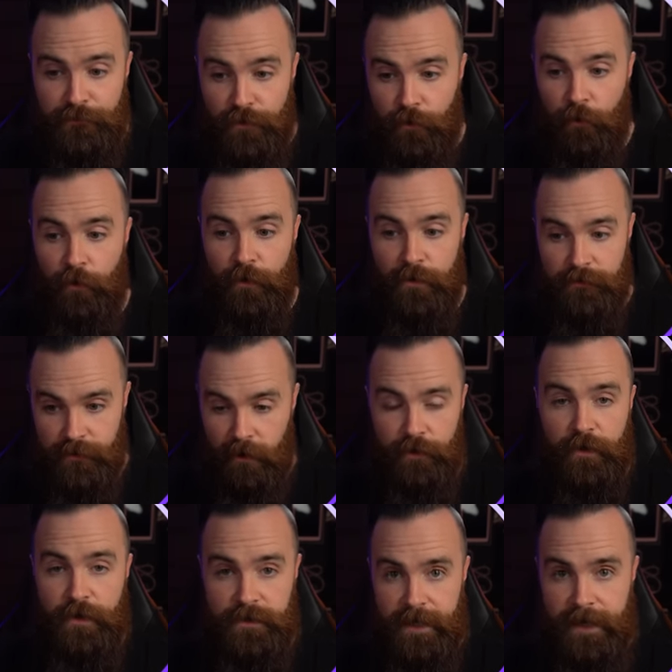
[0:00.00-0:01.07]
your Docker
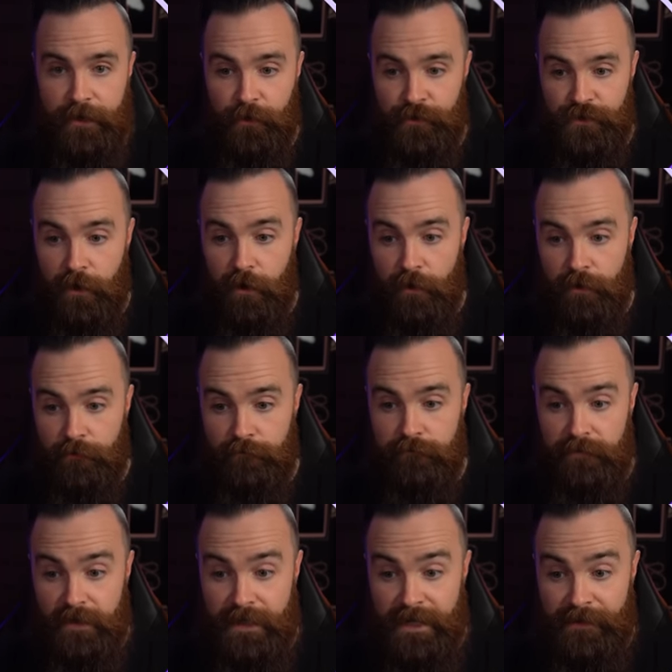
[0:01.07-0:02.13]
containers are
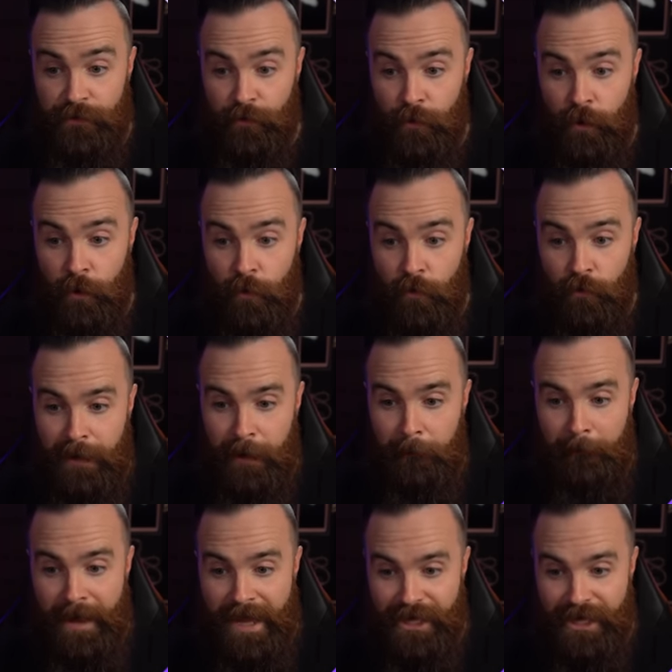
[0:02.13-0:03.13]
getting their own MAC